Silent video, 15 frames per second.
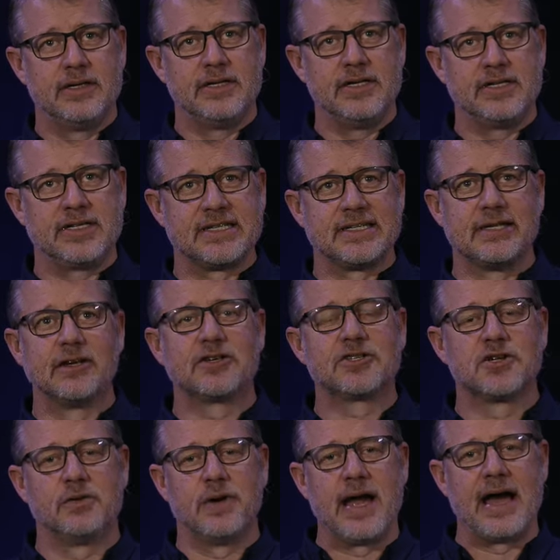Jesus
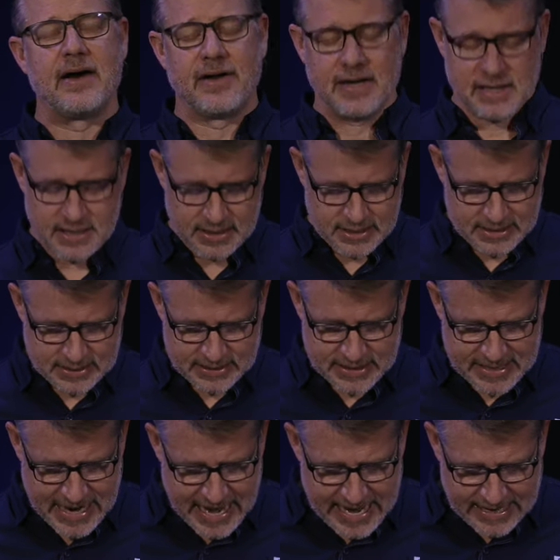looks around and
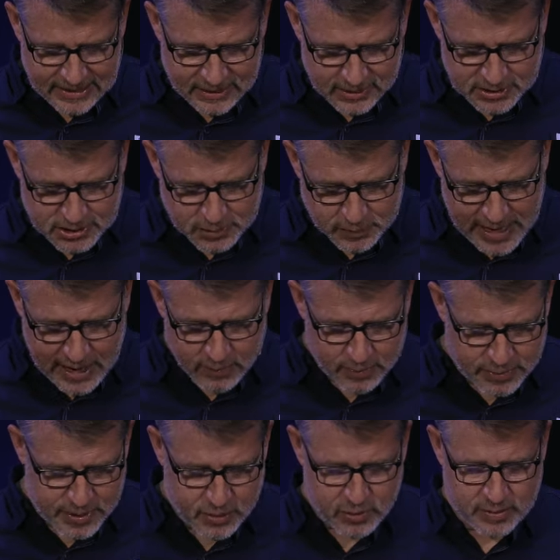Today, he looks around
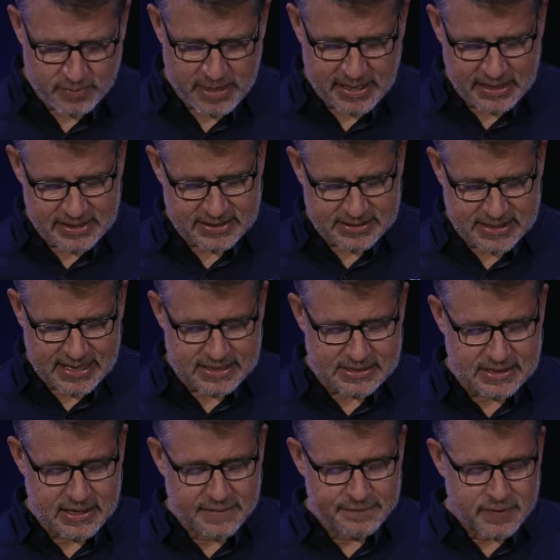with you and me and he
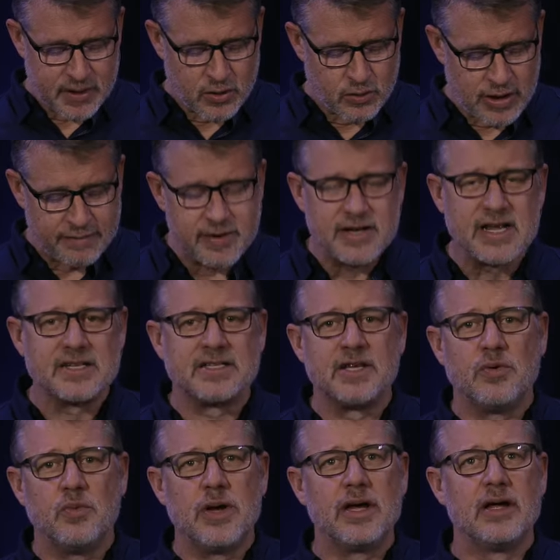says, Whoever does
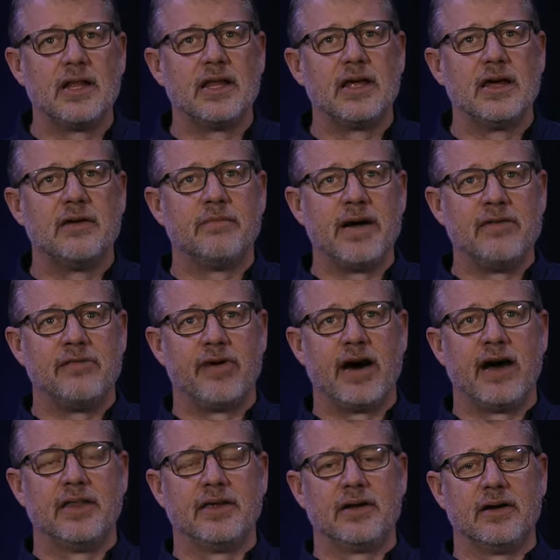the will of my
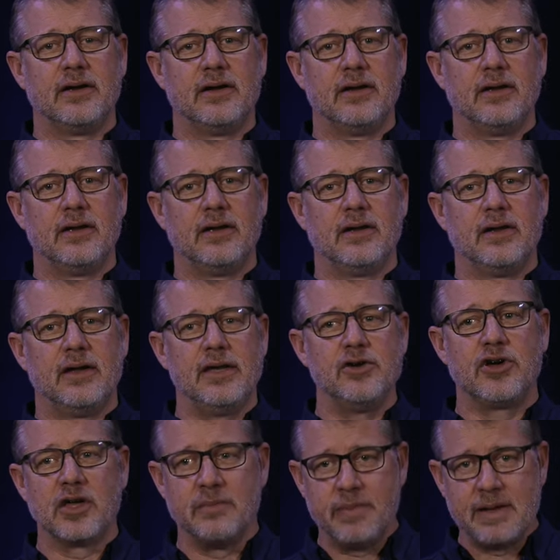Father,
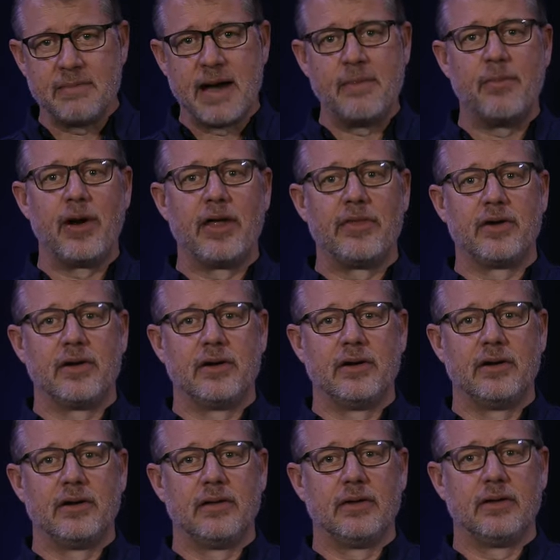you can be my brother,
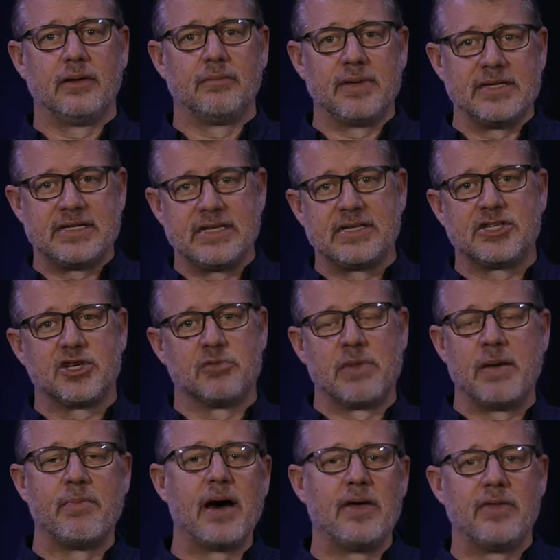my sister,
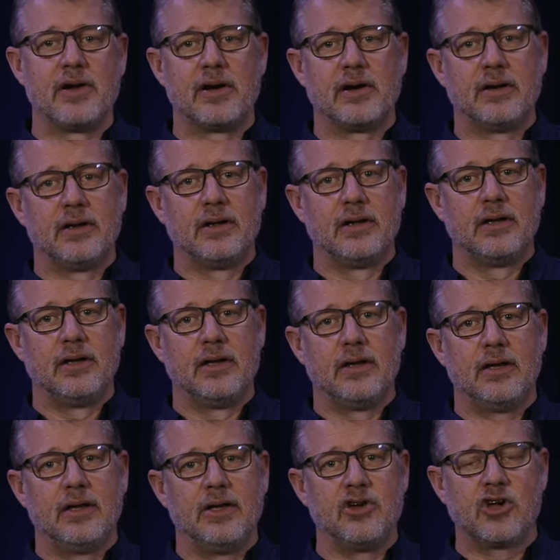my mother.
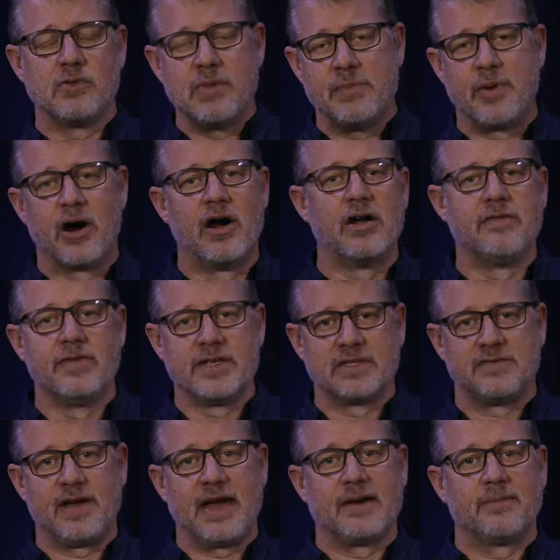You can be part of this
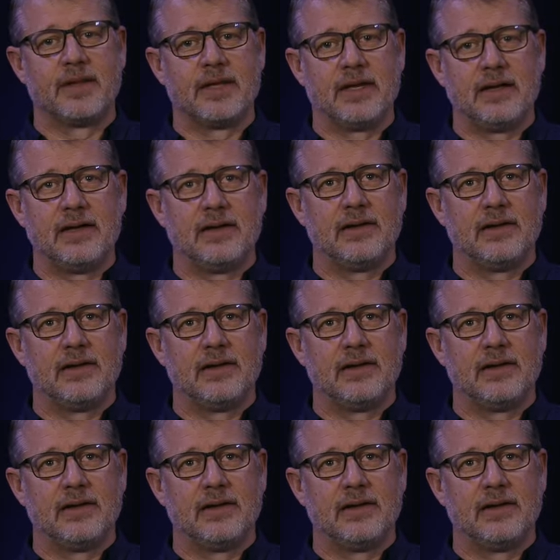family.